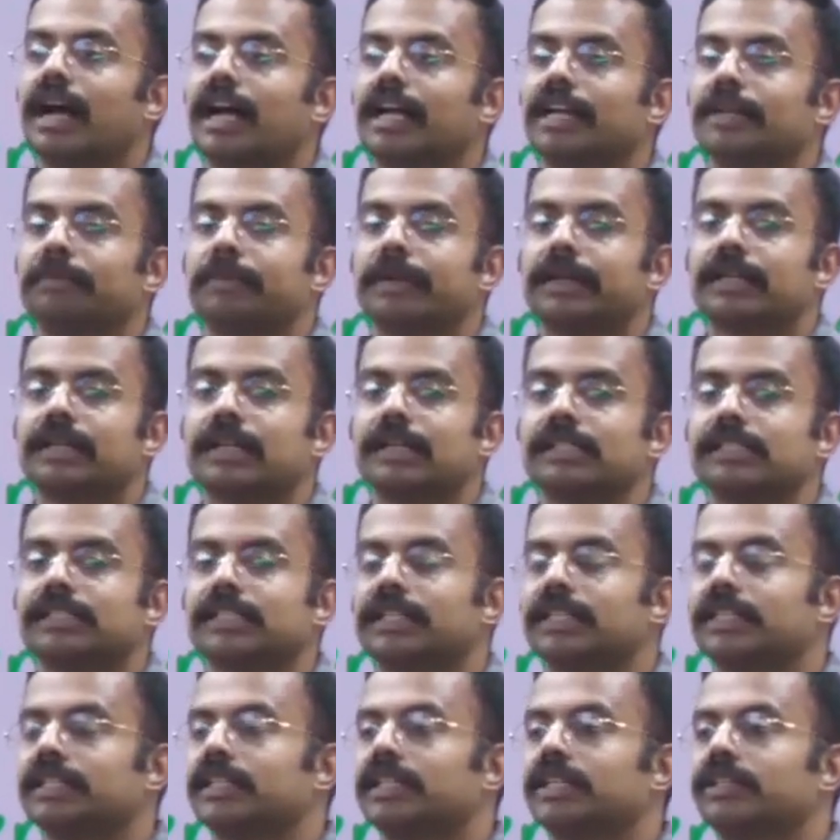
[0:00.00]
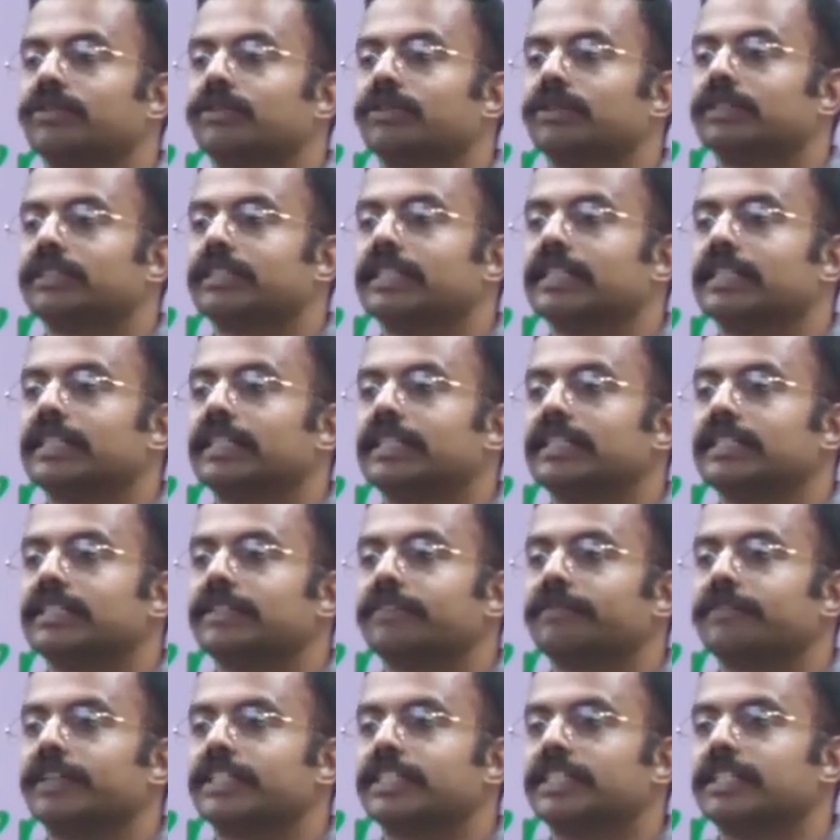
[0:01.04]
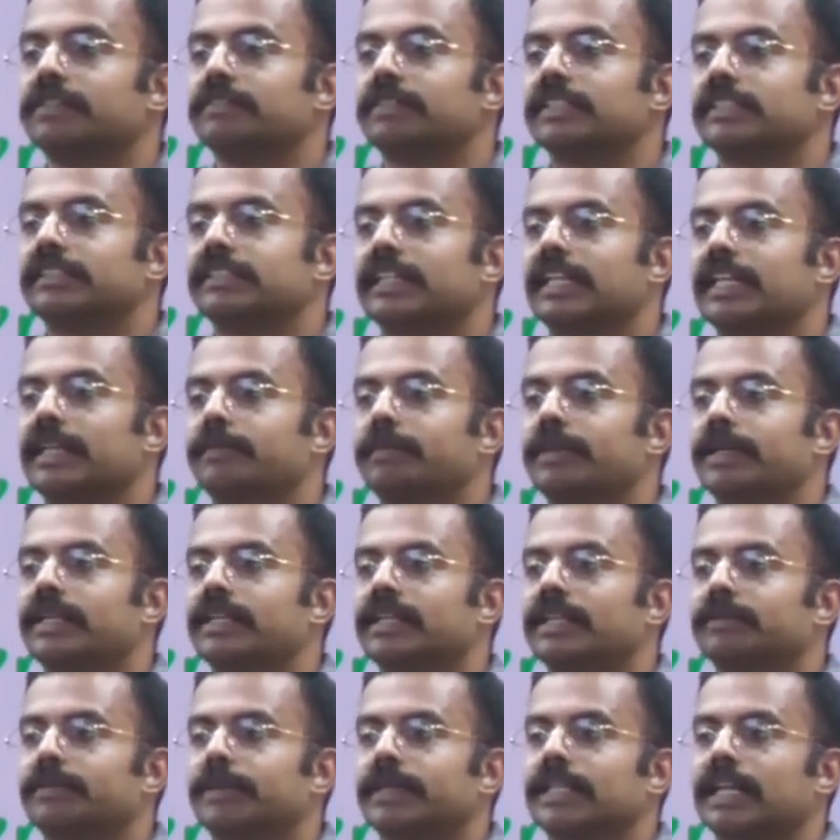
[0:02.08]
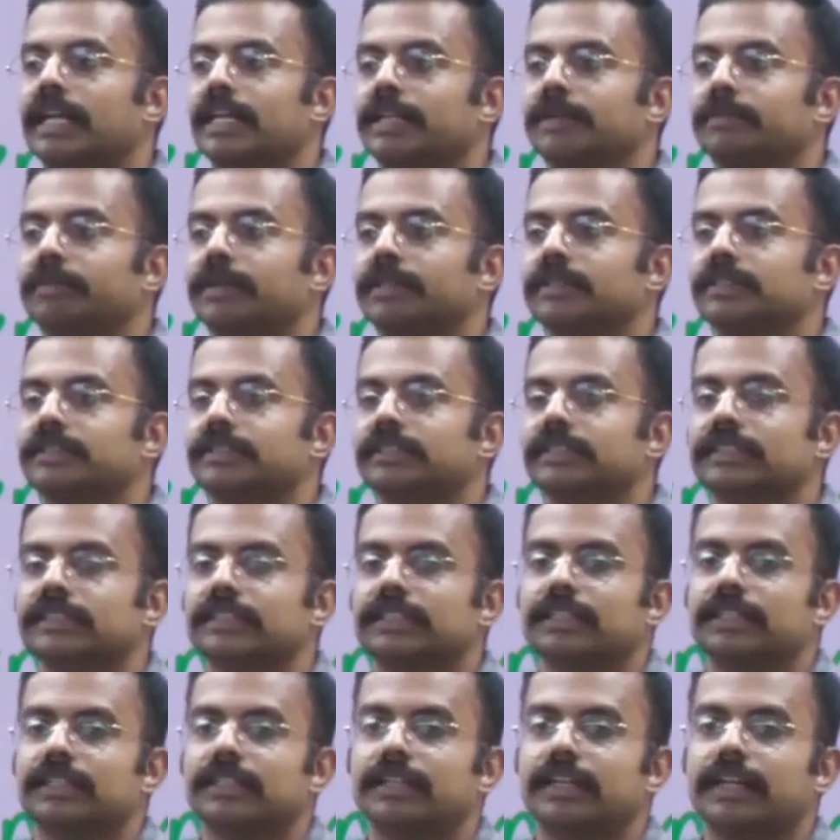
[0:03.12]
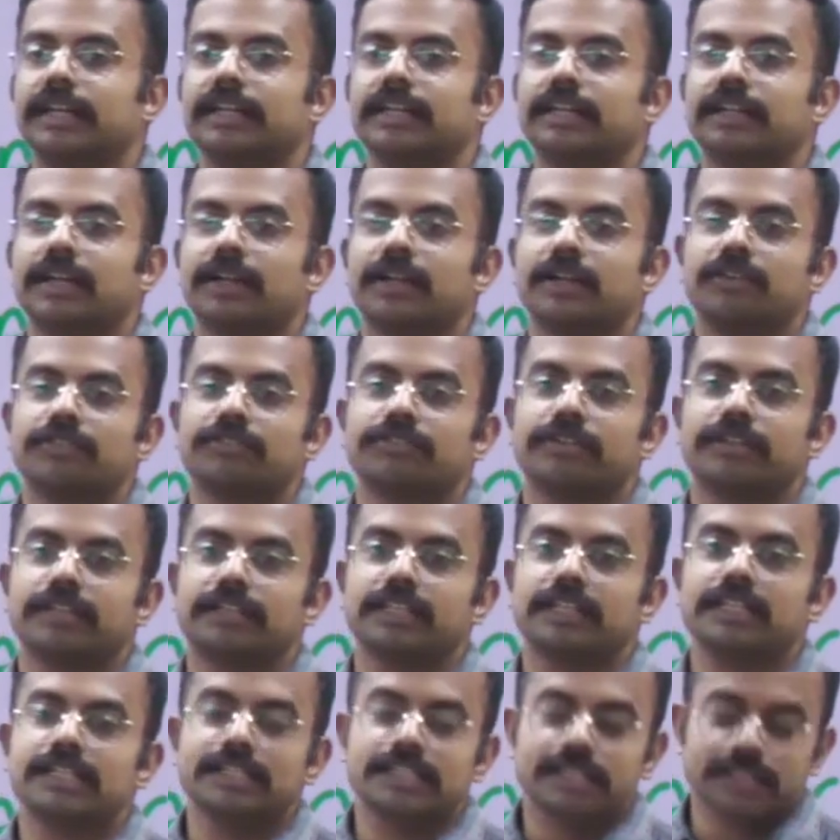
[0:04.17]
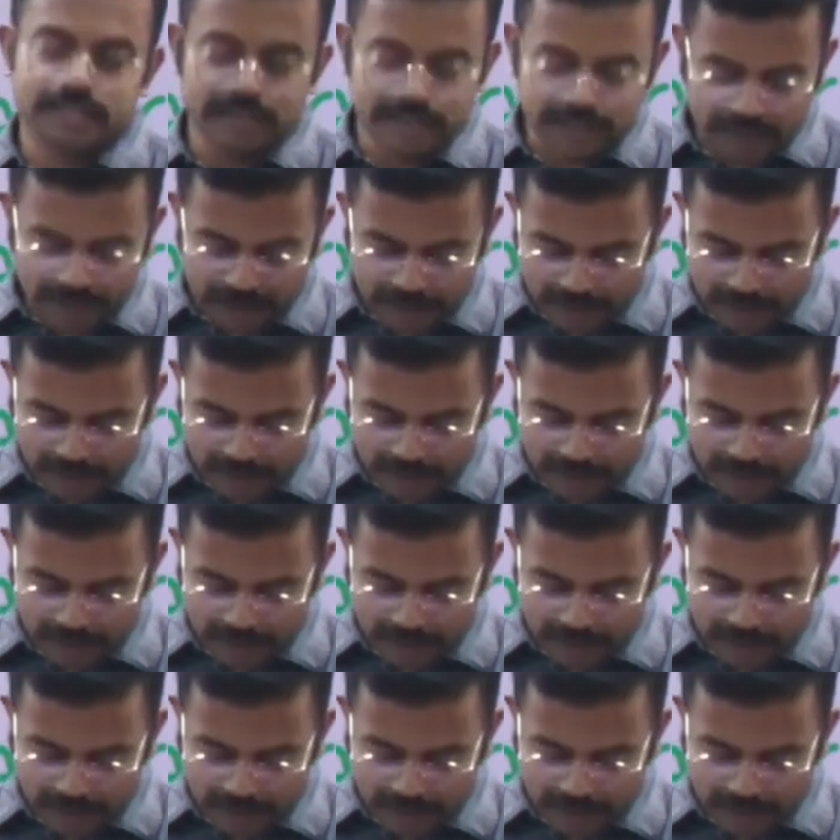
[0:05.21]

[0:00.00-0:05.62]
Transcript: Animal culture, and don't think it is a festival celebrated by the animals, right? So it is